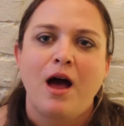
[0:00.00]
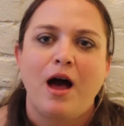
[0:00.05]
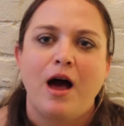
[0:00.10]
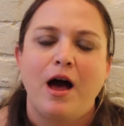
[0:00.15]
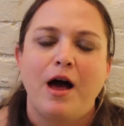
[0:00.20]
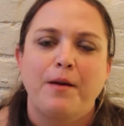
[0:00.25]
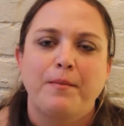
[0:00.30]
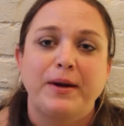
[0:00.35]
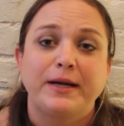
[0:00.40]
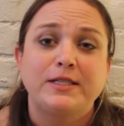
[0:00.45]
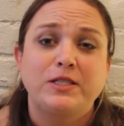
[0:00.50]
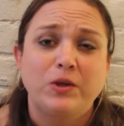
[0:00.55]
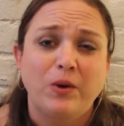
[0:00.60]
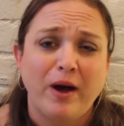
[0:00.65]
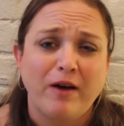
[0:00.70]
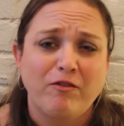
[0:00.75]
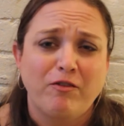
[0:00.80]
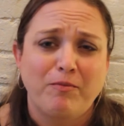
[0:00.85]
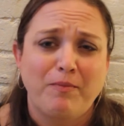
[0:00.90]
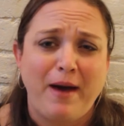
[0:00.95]
I do
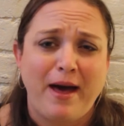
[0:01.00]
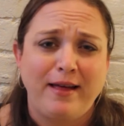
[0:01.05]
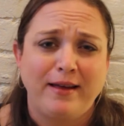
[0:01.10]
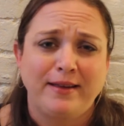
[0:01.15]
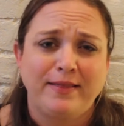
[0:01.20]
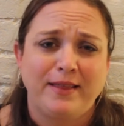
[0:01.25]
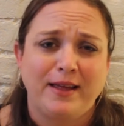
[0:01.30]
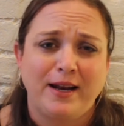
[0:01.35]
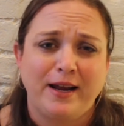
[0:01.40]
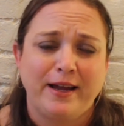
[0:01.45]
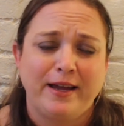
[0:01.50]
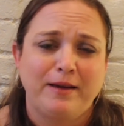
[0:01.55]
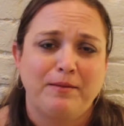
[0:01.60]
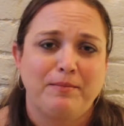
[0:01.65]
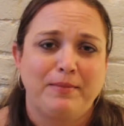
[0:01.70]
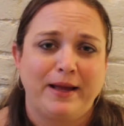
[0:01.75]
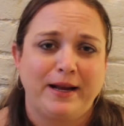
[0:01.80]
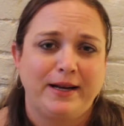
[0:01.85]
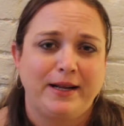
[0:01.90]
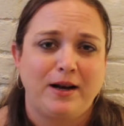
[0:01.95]
have a palette that I
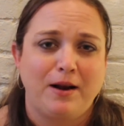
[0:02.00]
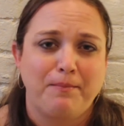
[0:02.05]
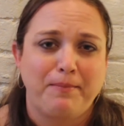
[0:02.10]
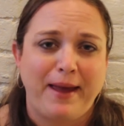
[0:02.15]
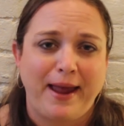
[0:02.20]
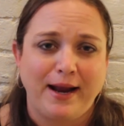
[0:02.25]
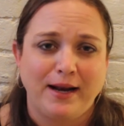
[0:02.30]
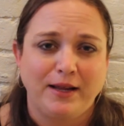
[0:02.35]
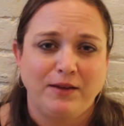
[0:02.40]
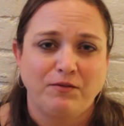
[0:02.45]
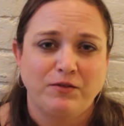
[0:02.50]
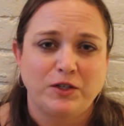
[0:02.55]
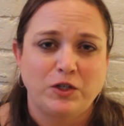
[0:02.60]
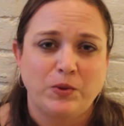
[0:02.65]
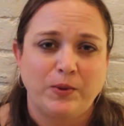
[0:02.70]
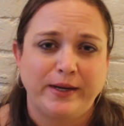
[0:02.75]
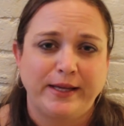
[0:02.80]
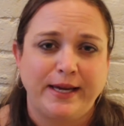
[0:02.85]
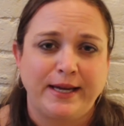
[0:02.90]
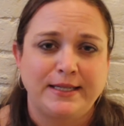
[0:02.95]
am planning on panning for
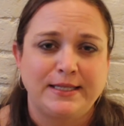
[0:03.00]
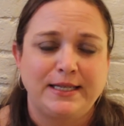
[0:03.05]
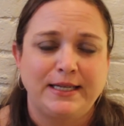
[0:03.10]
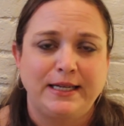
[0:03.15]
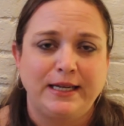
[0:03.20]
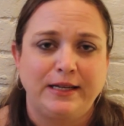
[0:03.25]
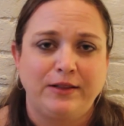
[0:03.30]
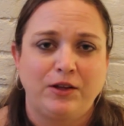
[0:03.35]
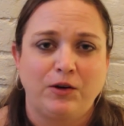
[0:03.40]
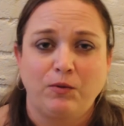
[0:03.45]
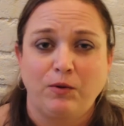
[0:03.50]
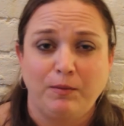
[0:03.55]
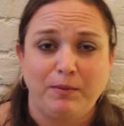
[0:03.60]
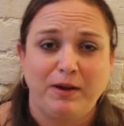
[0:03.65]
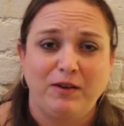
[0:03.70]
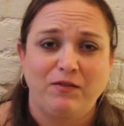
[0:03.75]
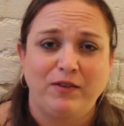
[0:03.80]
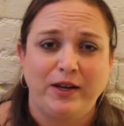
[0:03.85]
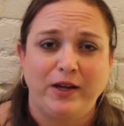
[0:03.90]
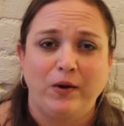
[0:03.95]
2018. There will
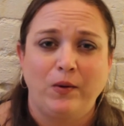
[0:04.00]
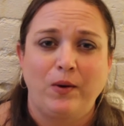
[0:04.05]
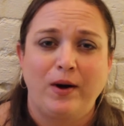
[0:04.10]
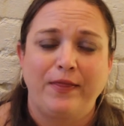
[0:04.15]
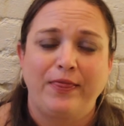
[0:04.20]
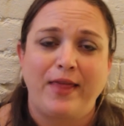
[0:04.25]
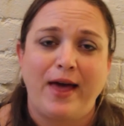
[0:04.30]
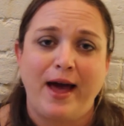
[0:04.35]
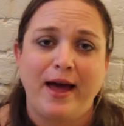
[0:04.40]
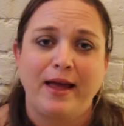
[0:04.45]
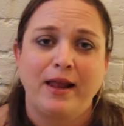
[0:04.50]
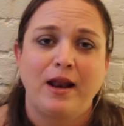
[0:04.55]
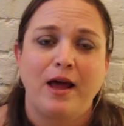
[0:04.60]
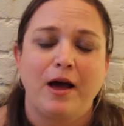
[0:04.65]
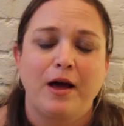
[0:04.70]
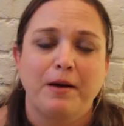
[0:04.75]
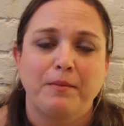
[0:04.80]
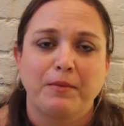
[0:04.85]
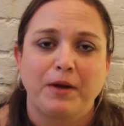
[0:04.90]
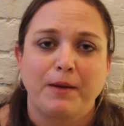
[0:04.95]
be a video on that
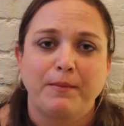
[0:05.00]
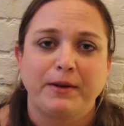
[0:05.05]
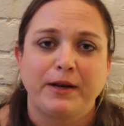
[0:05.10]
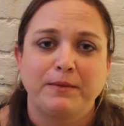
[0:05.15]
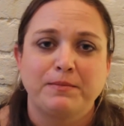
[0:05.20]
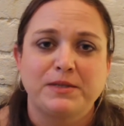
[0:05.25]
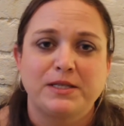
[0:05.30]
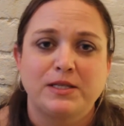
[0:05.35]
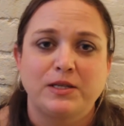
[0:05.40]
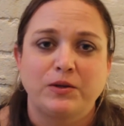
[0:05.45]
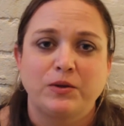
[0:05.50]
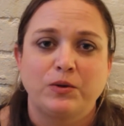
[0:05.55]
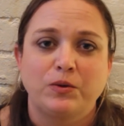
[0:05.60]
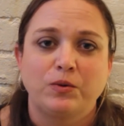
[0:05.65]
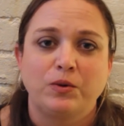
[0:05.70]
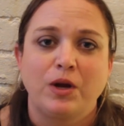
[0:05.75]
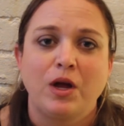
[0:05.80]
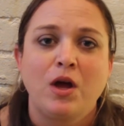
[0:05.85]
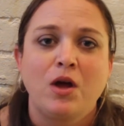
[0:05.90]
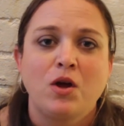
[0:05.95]
coming up
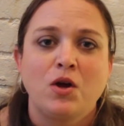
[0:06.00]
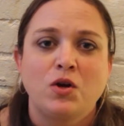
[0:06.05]
soon.